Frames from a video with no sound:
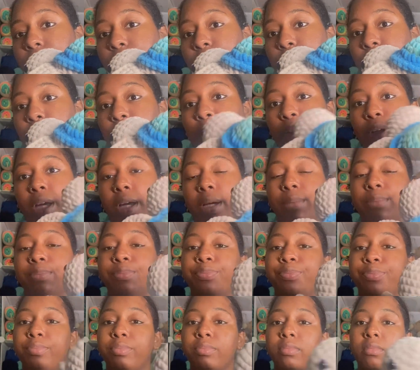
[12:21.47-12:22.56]
So yeah,
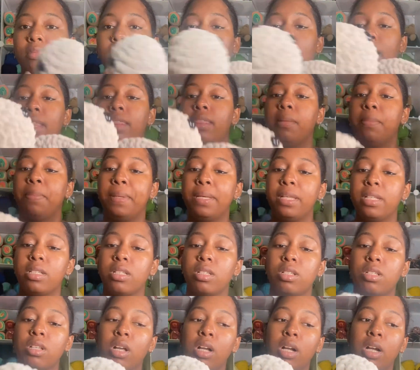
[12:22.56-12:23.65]
and the
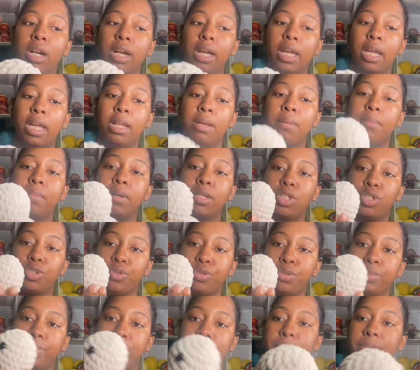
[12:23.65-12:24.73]
pieces are in
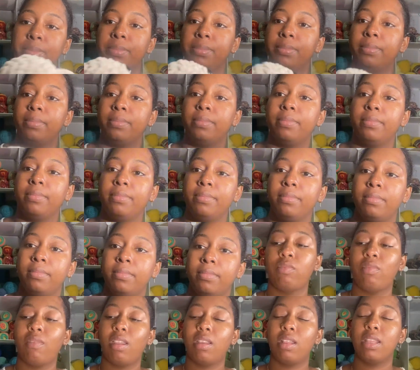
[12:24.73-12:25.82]
mushroom.
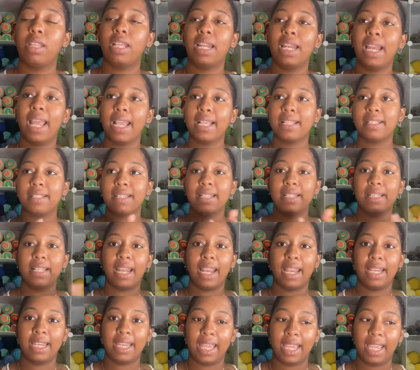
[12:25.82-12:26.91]
The next thing that
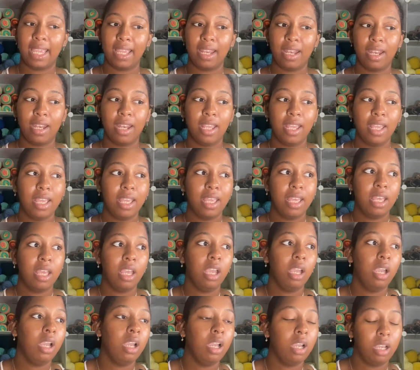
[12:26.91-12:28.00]
I did,
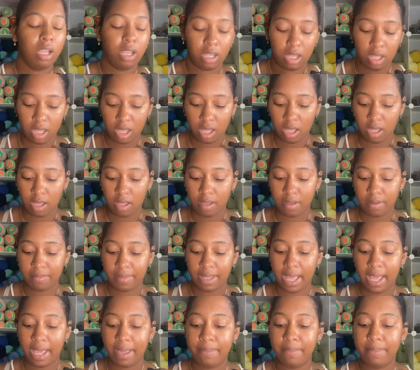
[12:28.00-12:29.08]

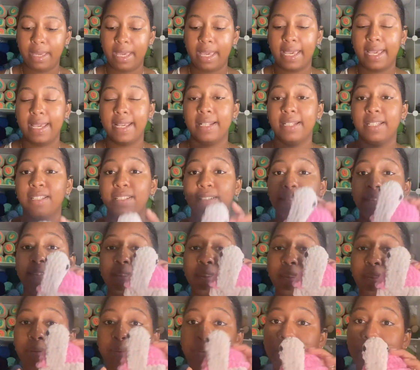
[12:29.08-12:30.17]
I made
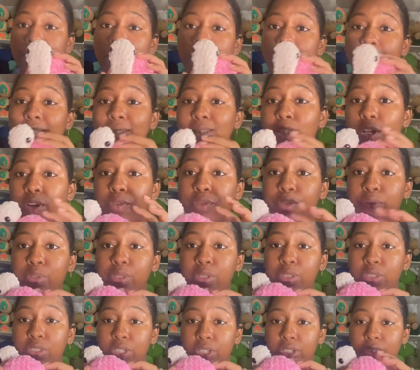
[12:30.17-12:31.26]
3 tofu
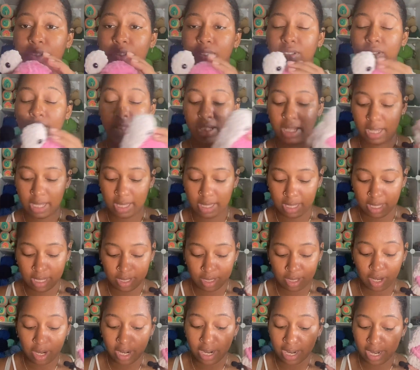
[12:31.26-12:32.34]
the turtles, and these
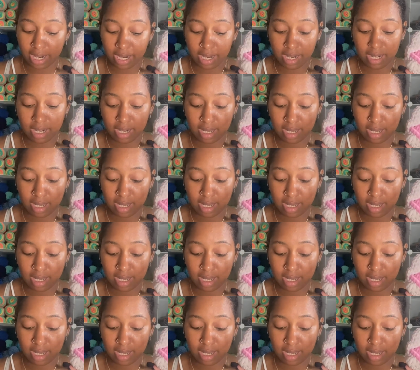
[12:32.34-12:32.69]
are in